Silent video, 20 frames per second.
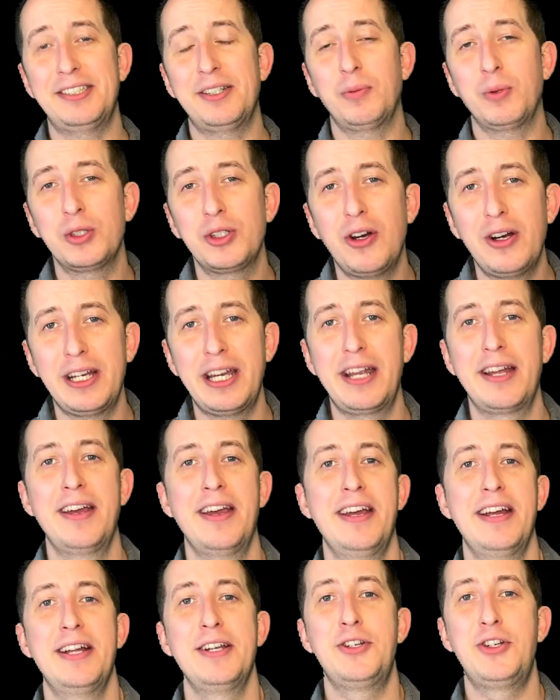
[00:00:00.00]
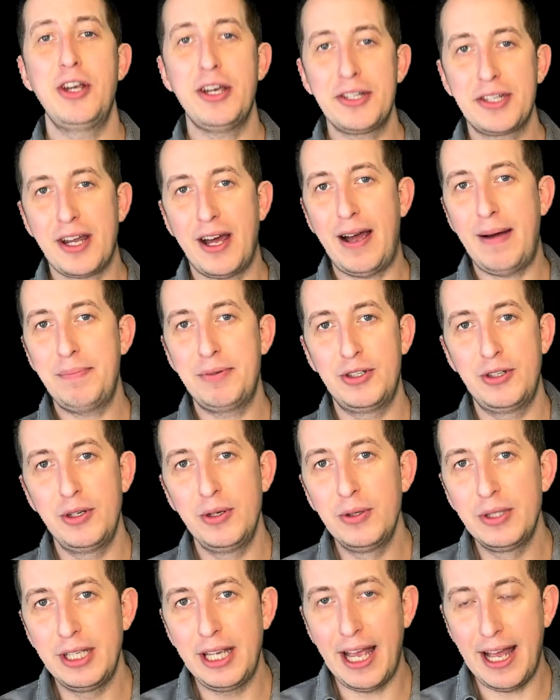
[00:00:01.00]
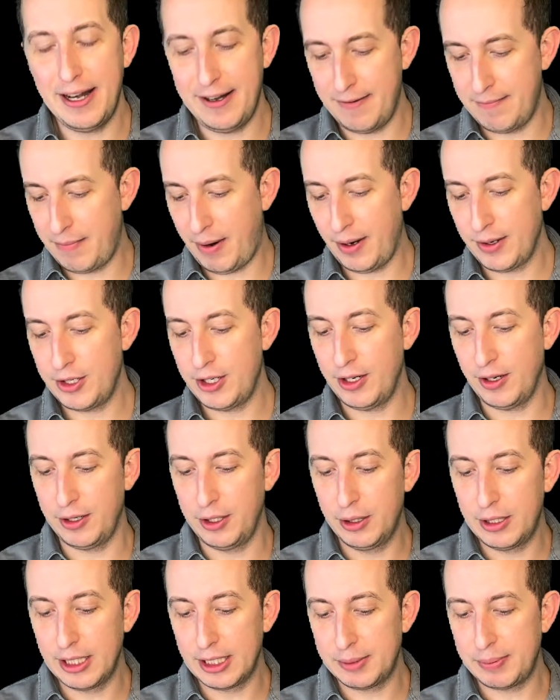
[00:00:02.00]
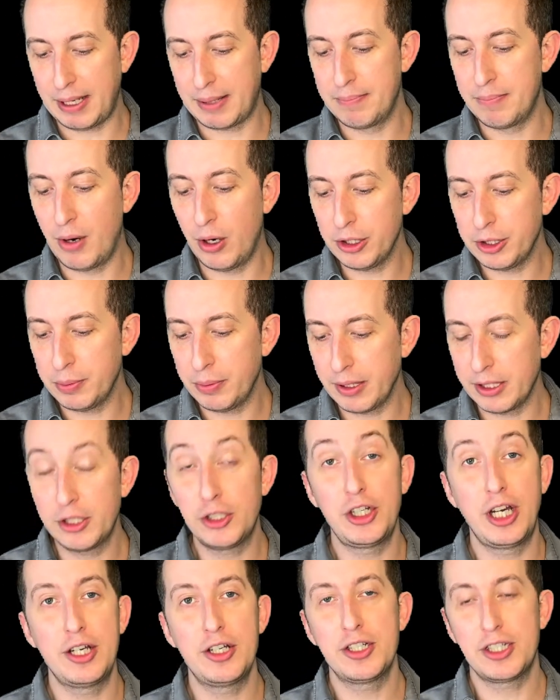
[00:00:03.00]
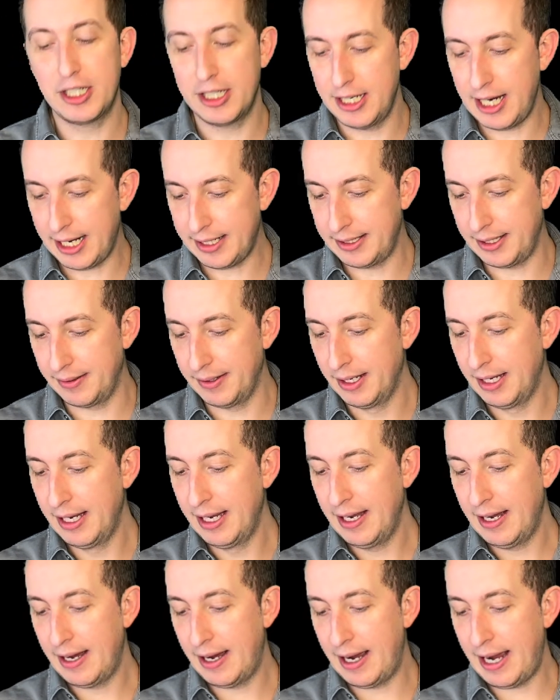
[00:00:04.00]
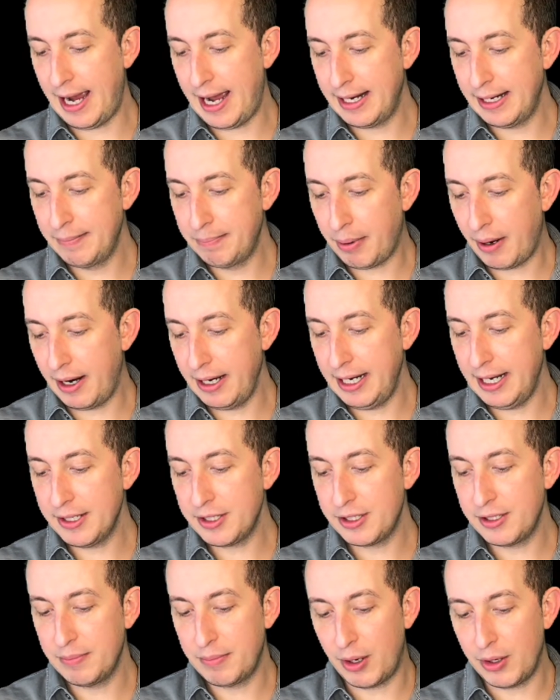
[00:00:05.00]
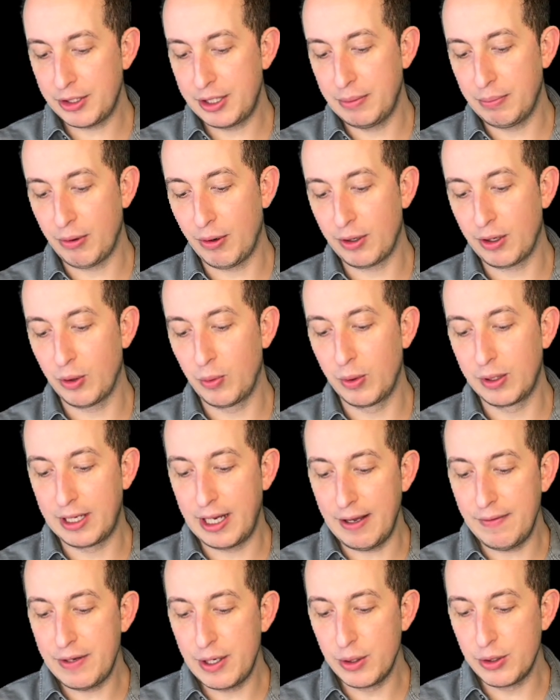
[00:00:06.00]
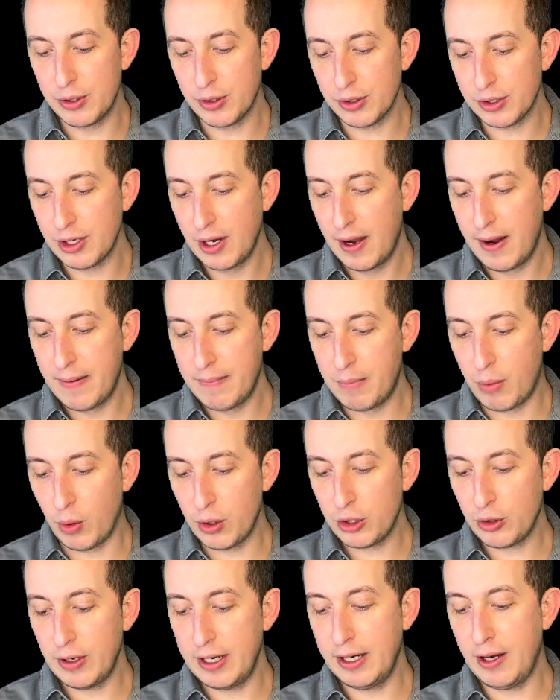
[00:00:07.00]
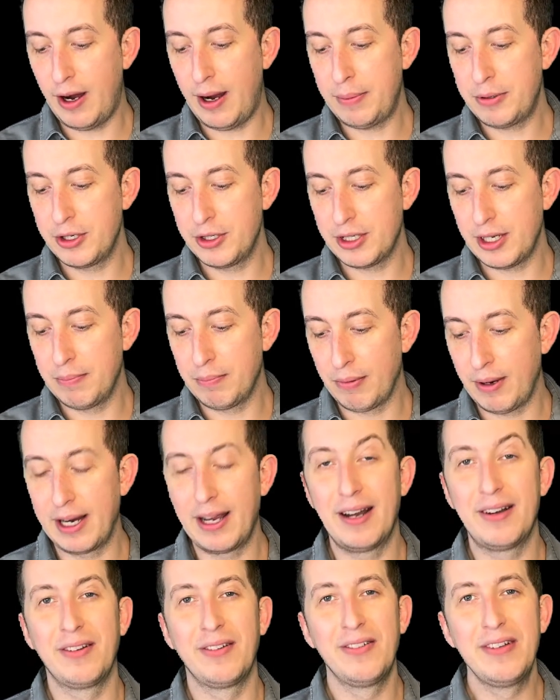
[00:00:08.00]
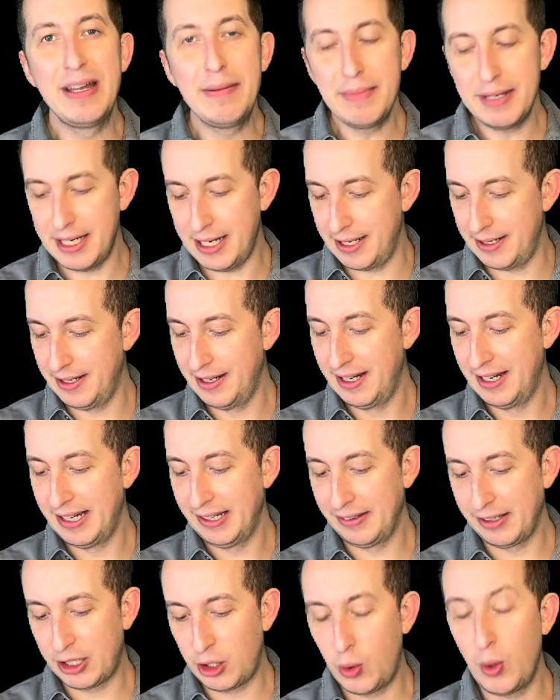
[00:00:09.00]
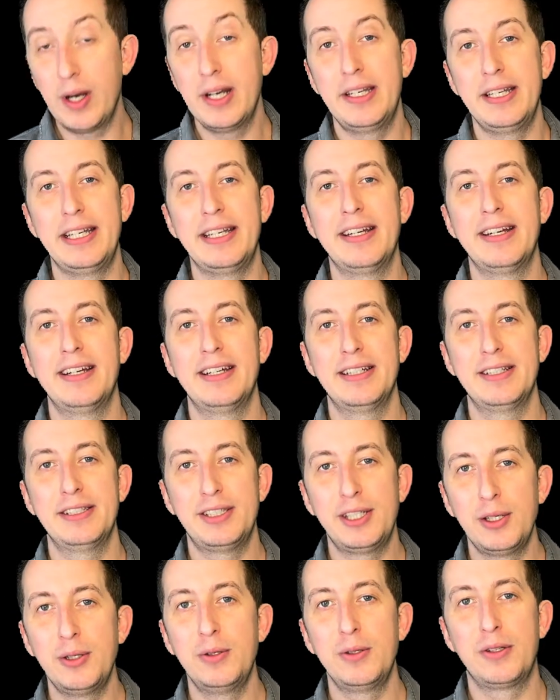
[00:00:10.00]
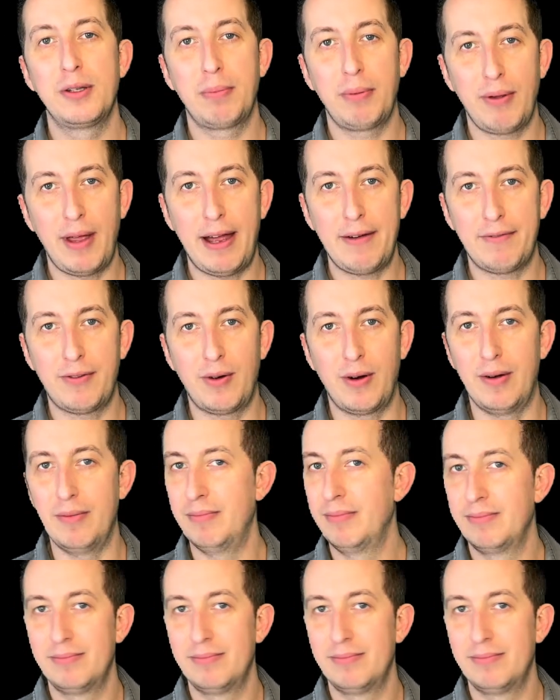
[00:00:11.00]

we're talking just up to the end of March here. You can expect multiple exchanges connected. Adding Binance to multi-broker will give users more trading options and bring unlimited liquidity to the platform.